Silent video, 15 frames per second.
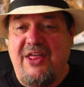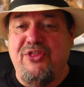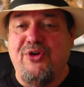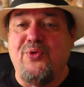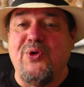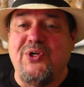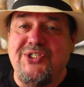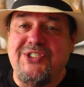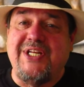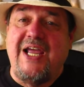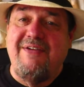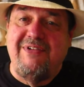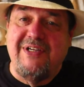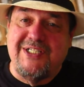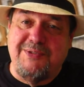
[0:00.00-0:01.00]
The worst
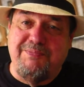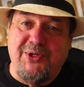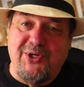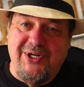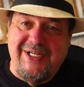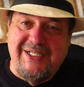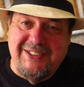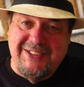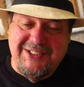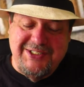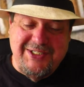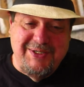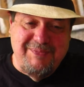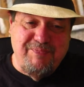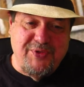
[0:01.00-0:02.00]
I've
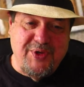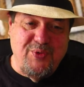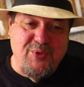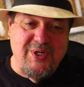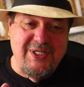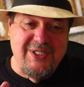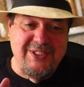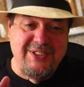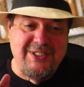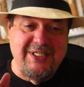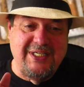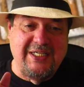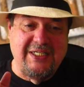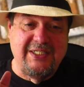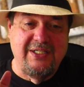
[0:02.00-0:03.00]
experienced
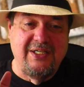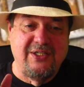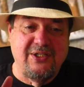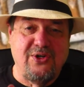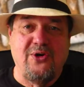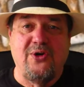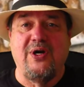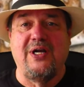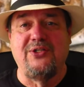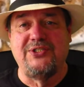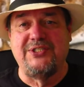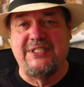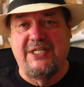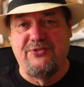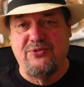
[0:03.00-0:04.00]
was in Corral
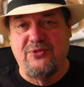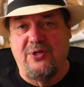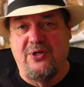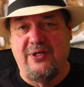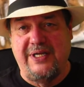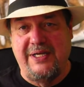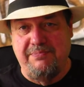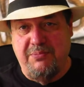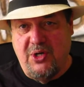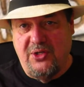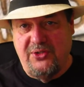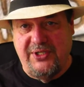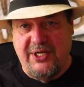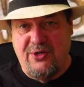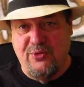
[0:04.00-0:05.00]
Central at
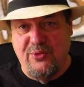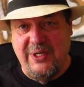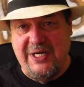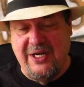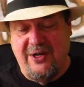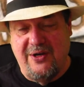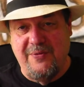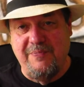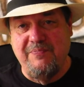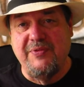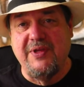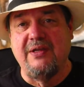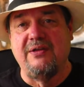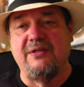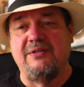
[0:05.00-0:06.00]
Mall Del Rio
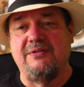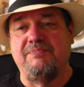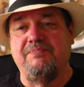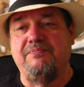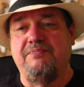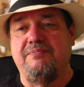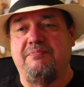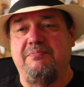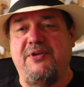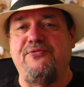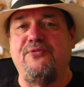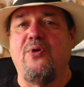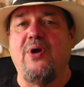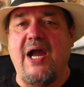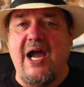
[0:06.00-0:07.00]

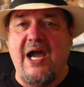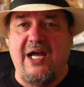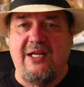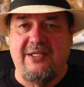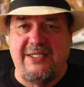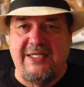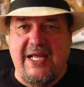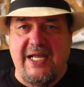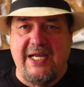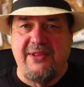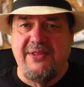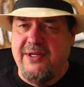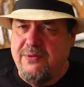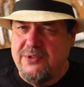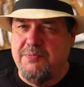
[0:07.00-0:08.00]
before a holiday. I
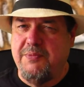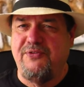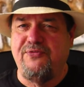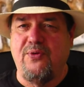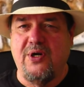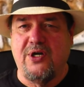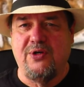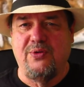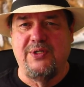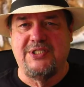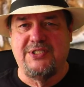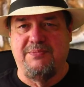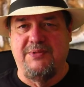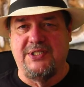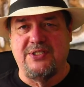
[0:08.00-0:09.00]
think it was before
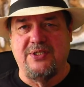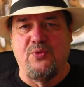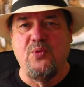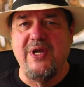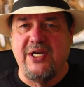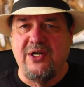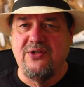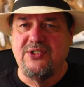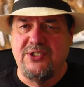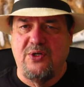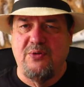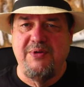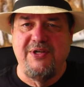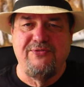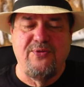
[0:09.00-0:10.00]
Christmas, a week or
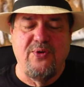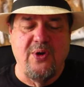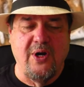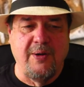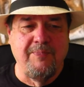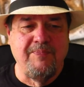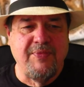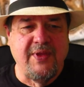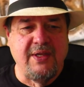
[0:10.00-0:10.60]
so before.